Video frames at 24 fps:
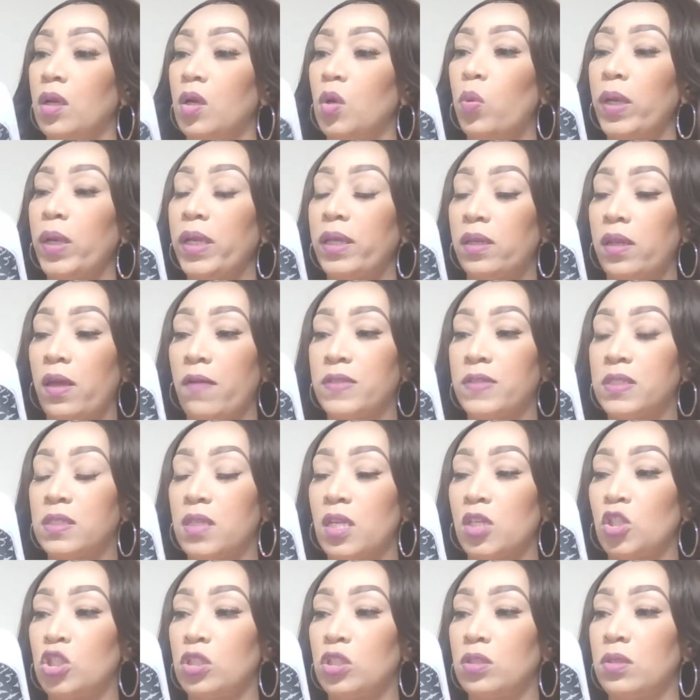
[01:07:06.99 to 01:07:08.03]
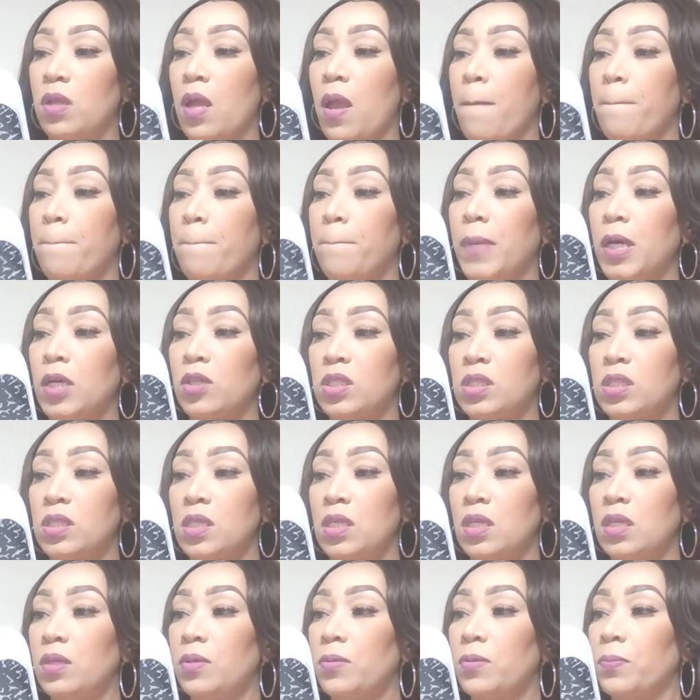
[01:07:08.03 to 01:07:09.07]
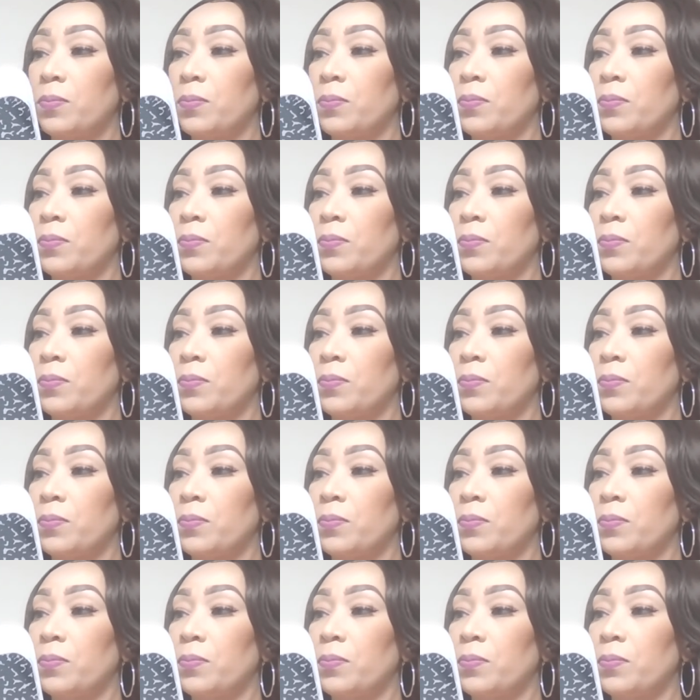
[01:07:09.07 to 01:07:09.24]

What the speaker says: Quick devastation. Mercy.